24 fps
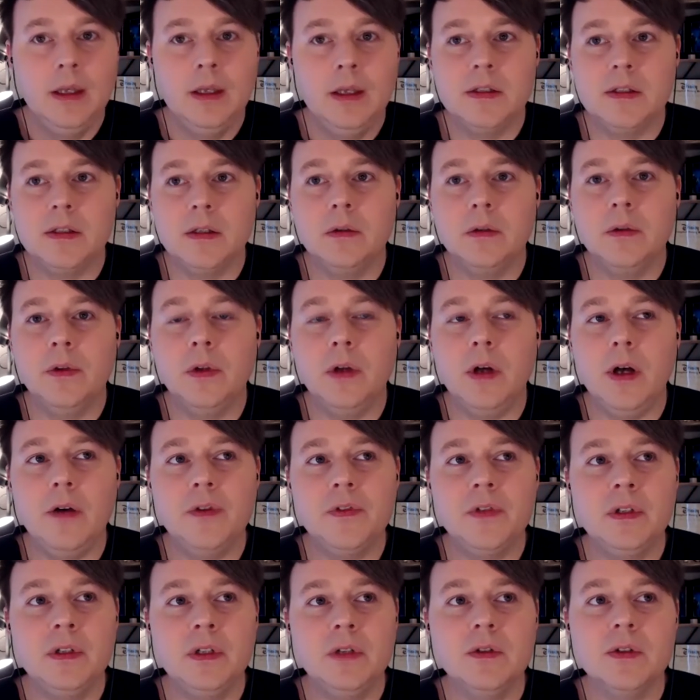So they'll
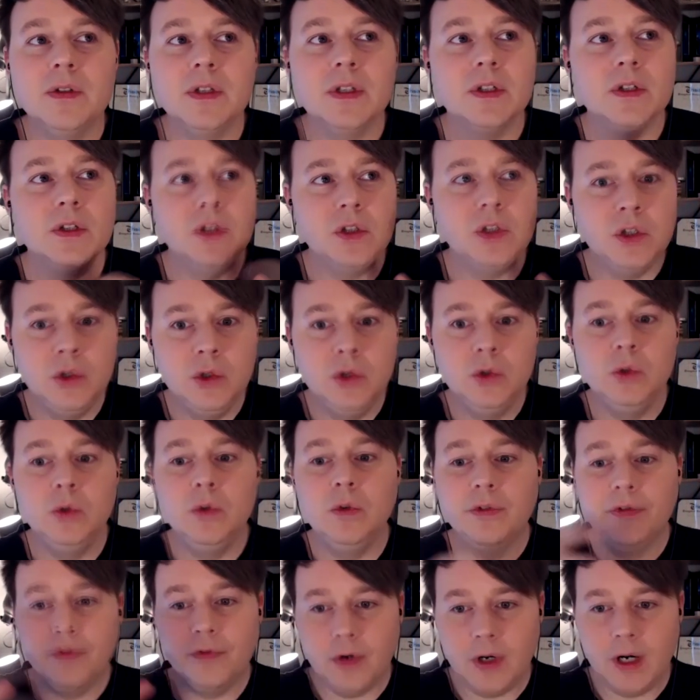often use this to
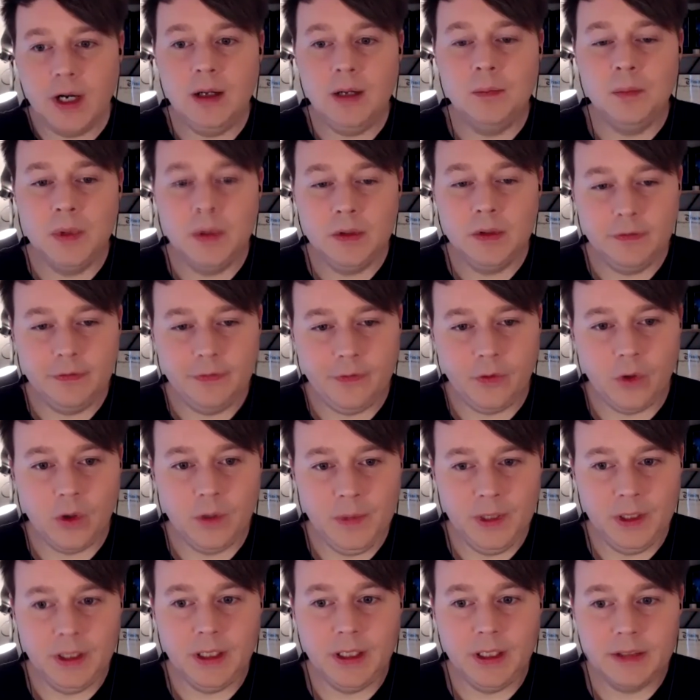from
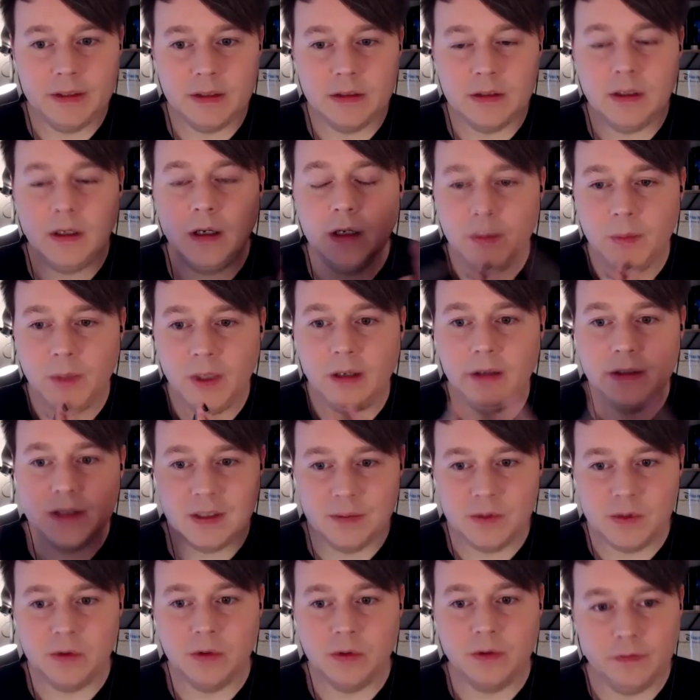formula to talk about
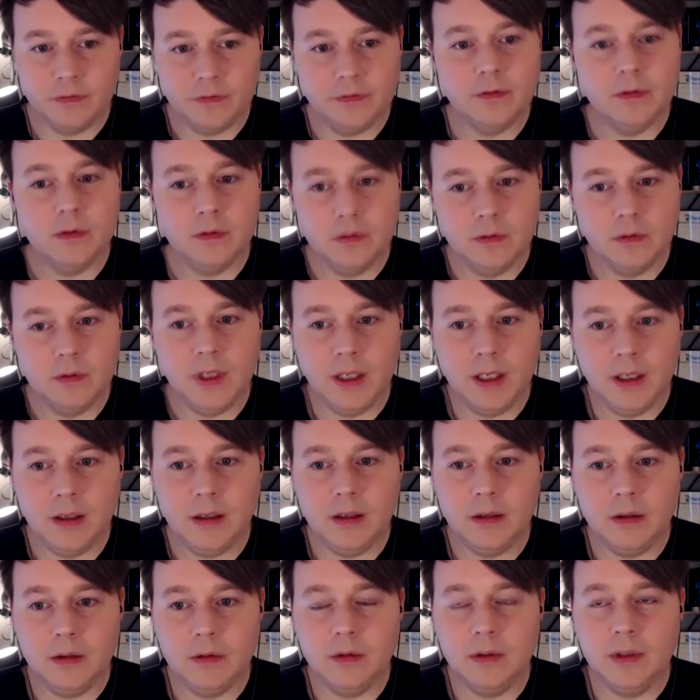some sort of
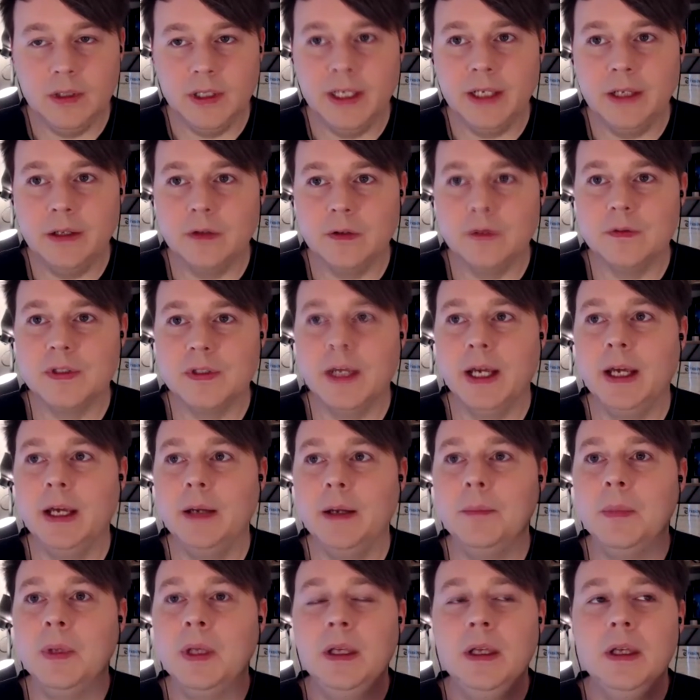uh, length of
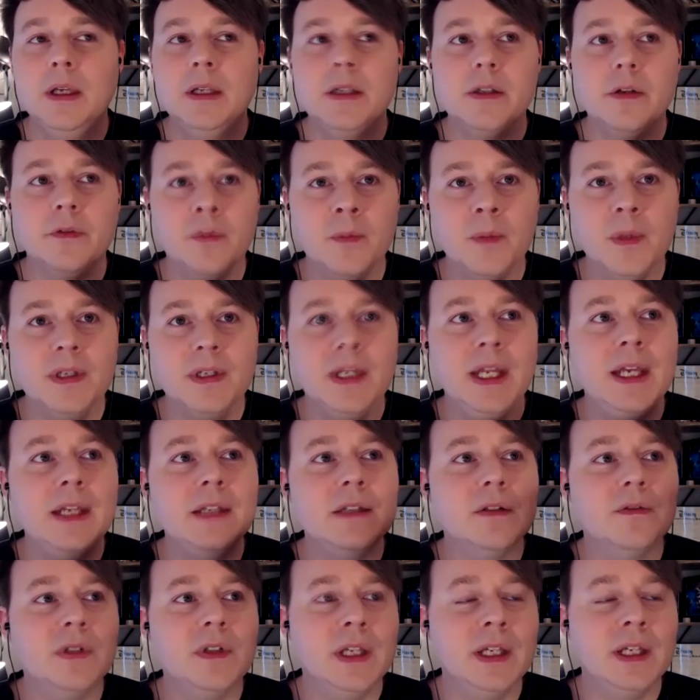time. So from the
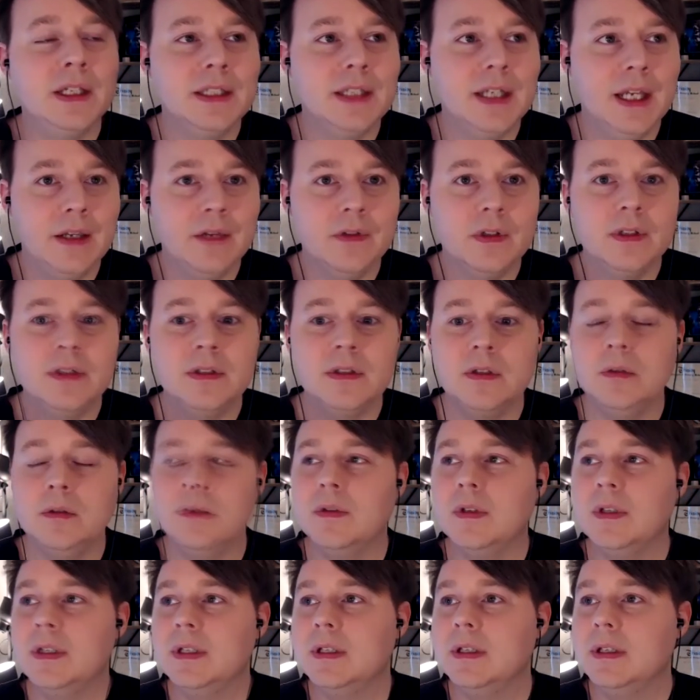days of King David to
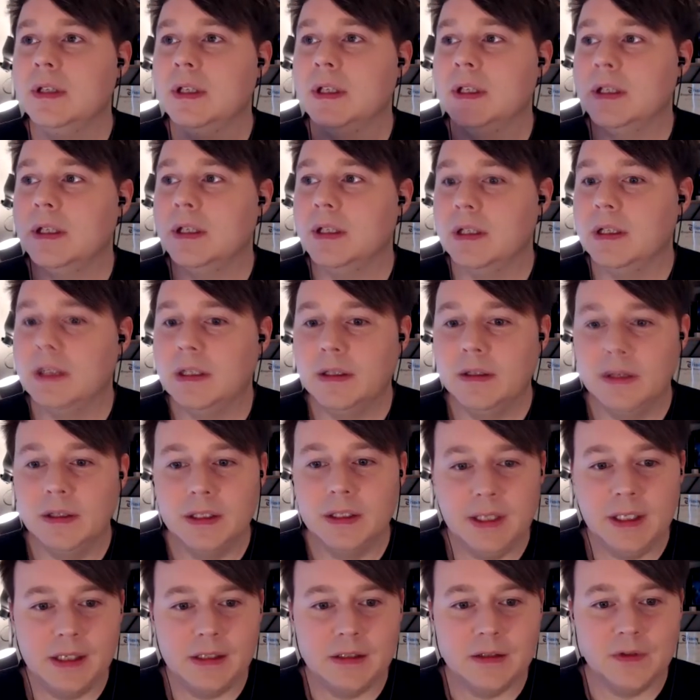the, the, the
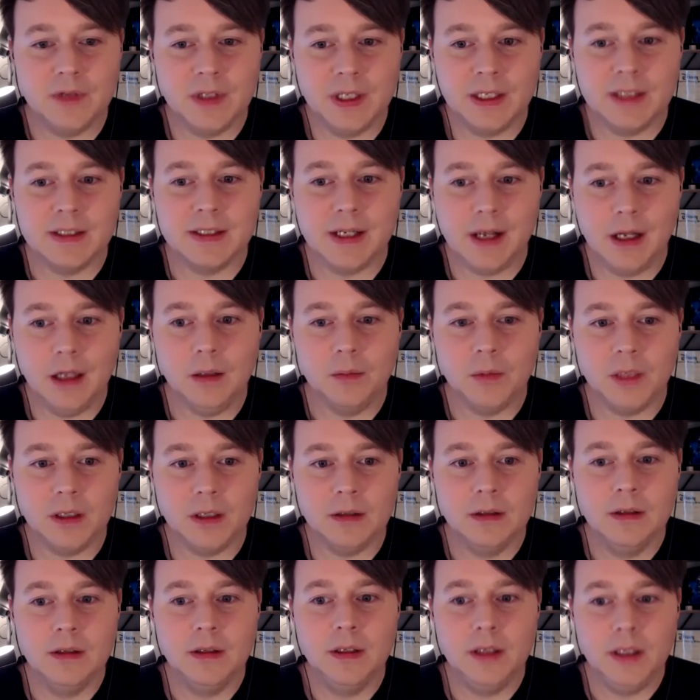days of King
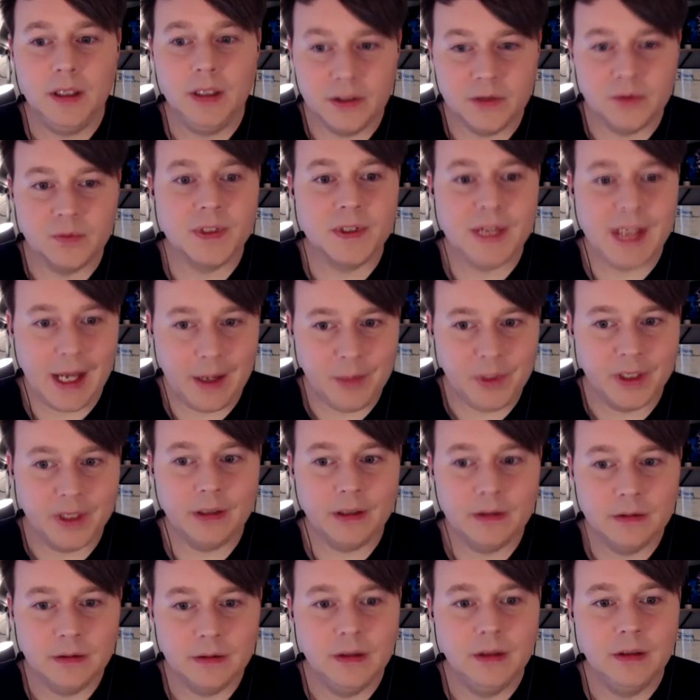Solomon, here's what's
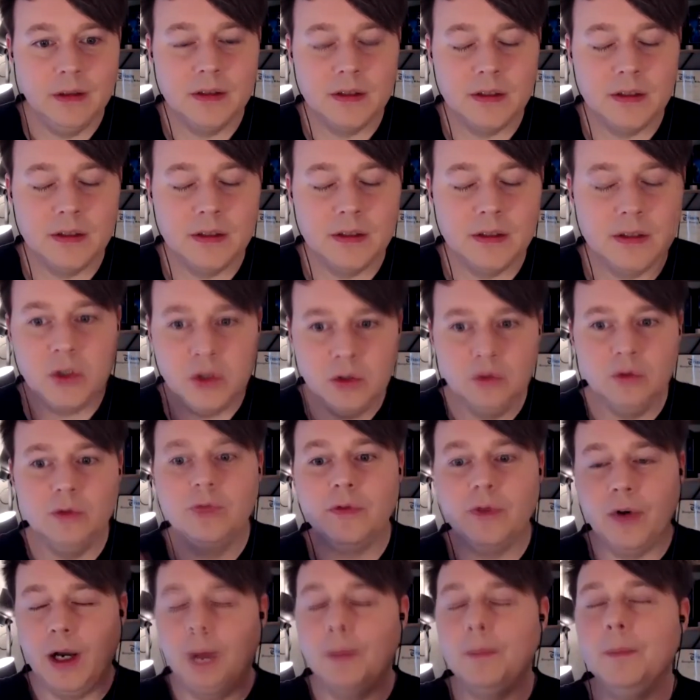happening. So it's a to
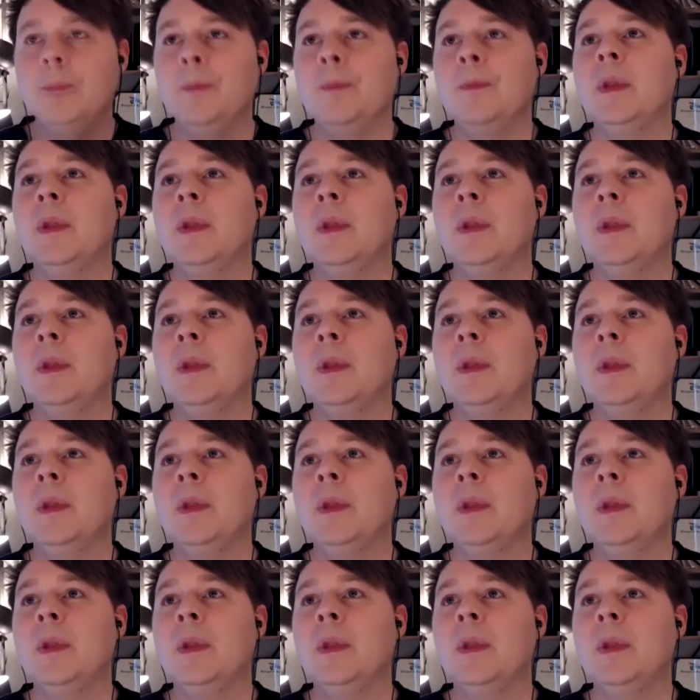from.